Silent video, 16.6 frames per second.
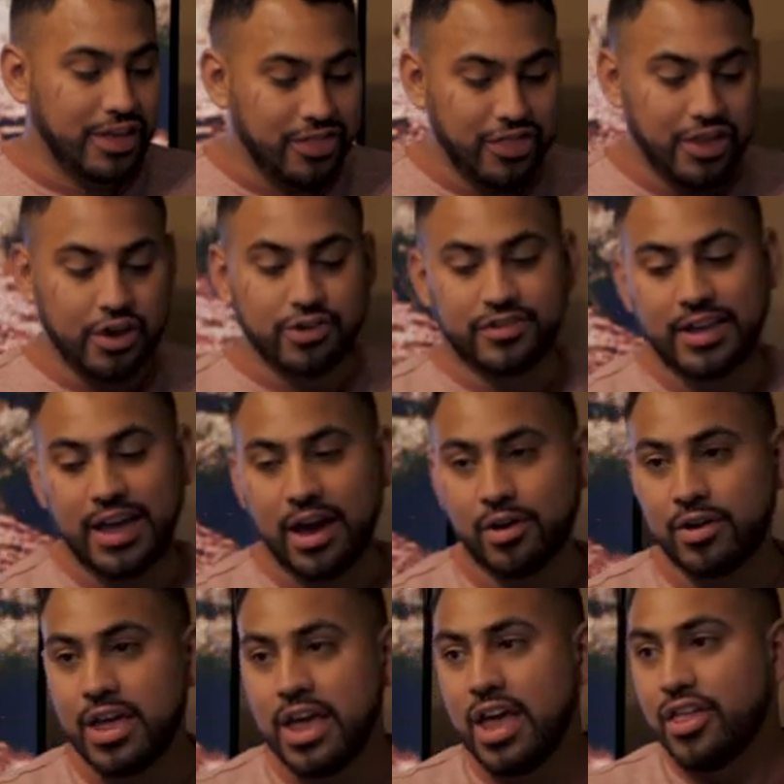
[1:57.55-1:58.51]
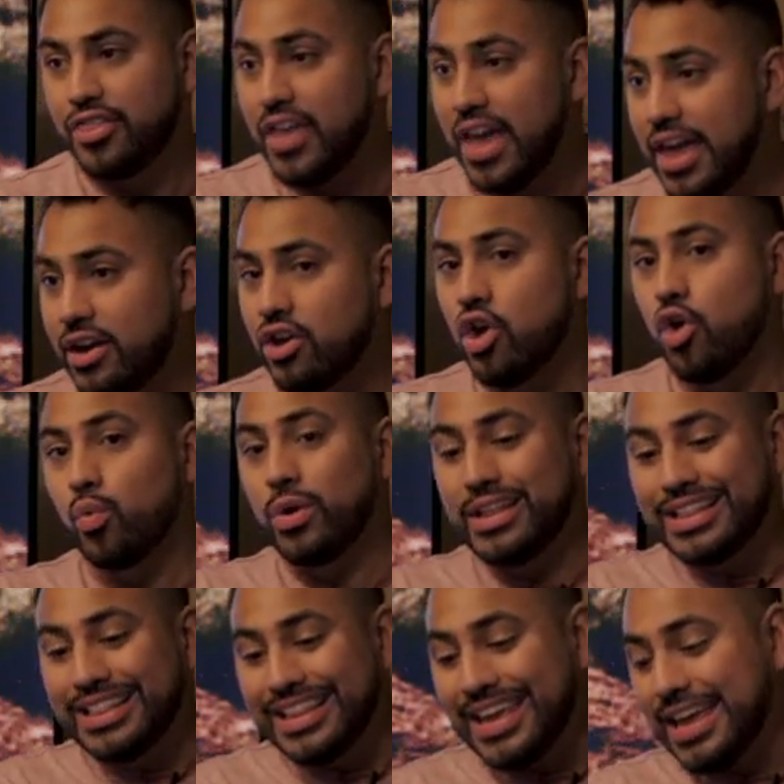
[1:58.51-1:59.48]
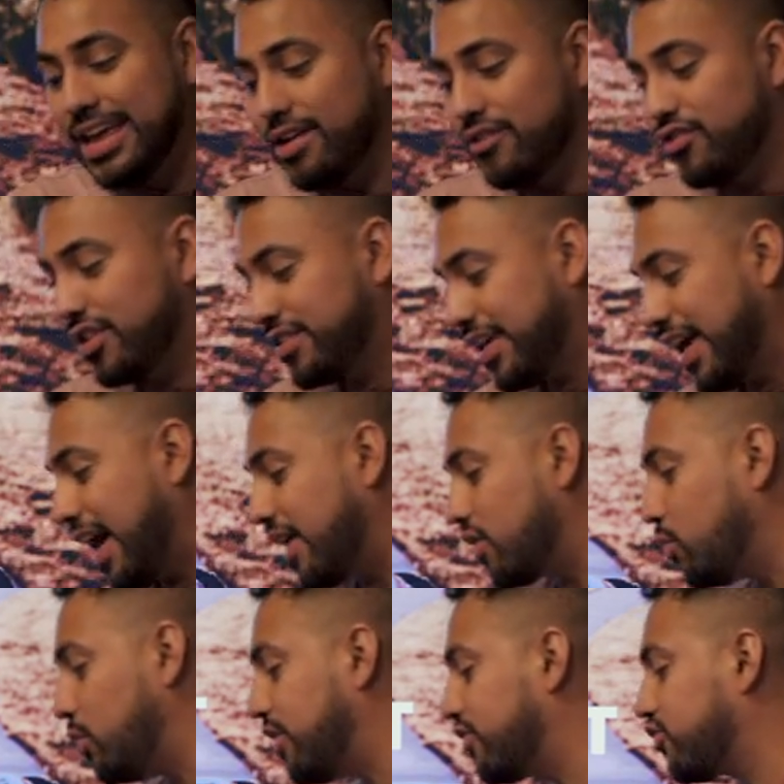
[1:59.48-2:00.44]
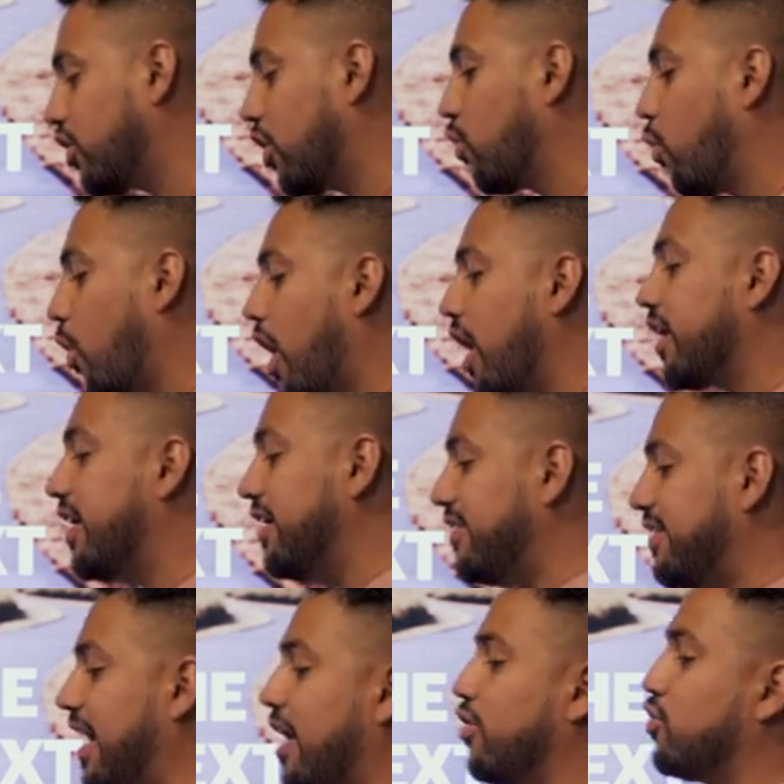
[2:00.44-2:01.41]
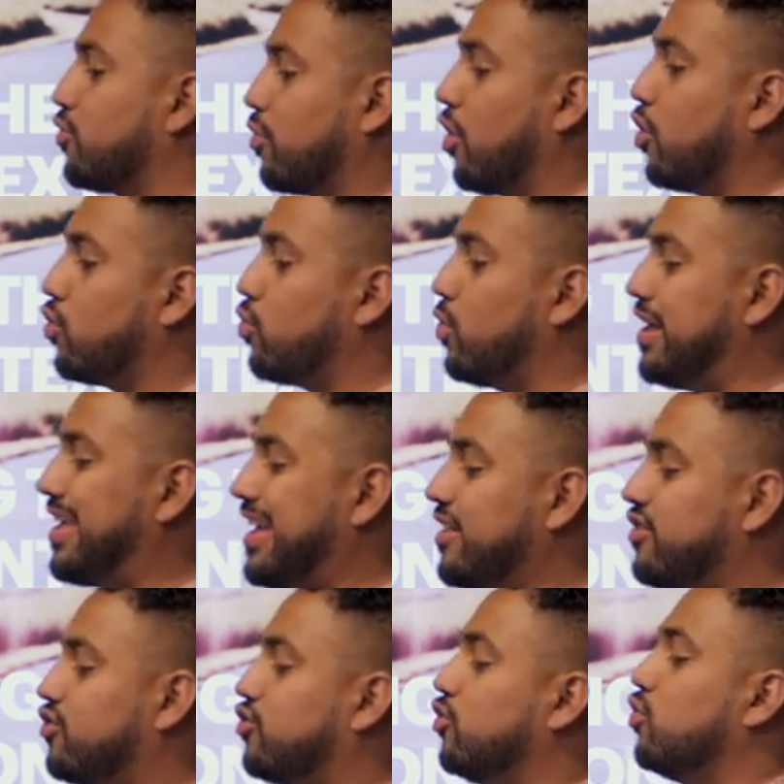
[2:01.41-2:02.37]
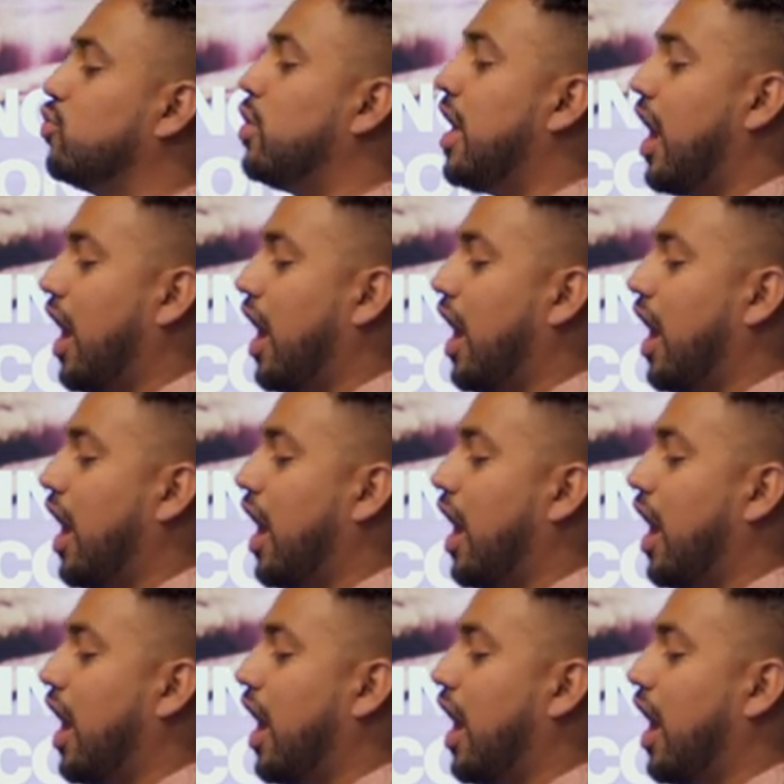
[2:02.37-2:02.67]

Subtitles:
in their town. Then we leave the town and we start walking down the road. We get to